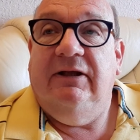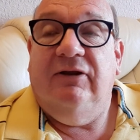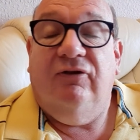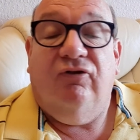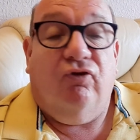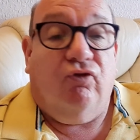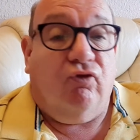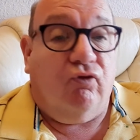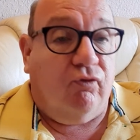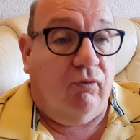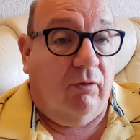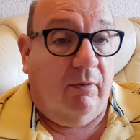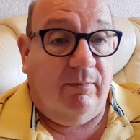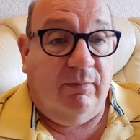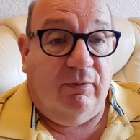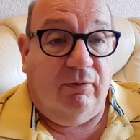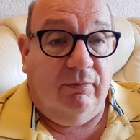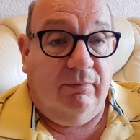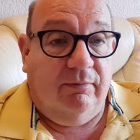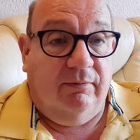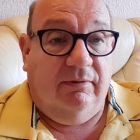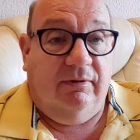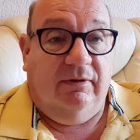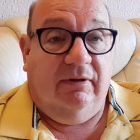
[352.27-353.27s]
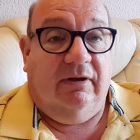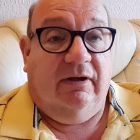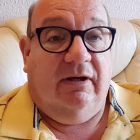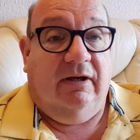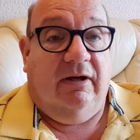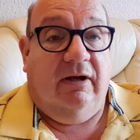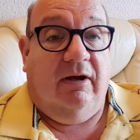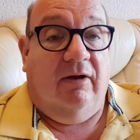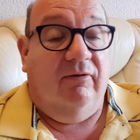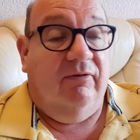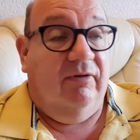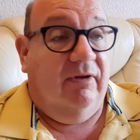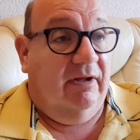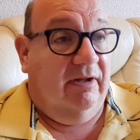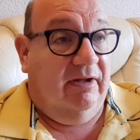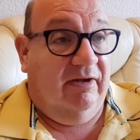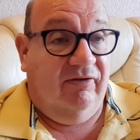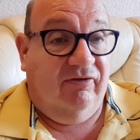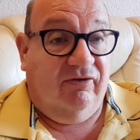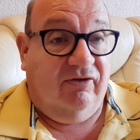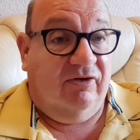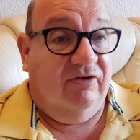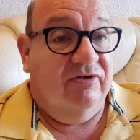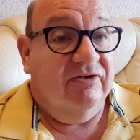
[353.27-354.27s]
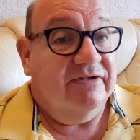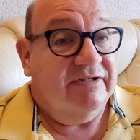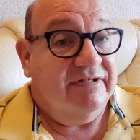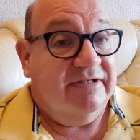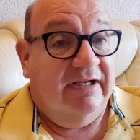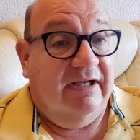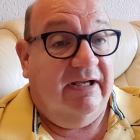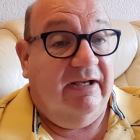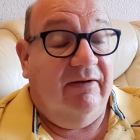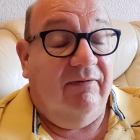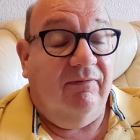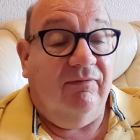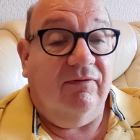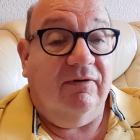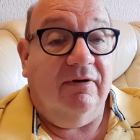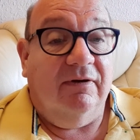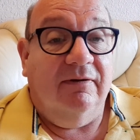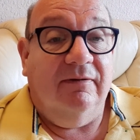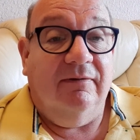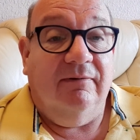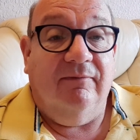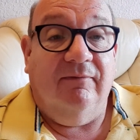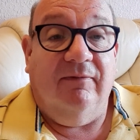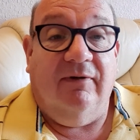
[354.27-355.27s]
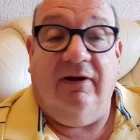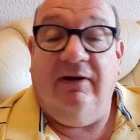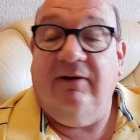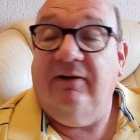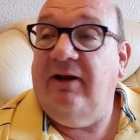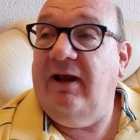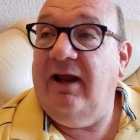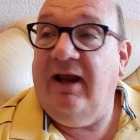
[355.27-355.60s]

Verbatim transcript: Trouble con is conceived right?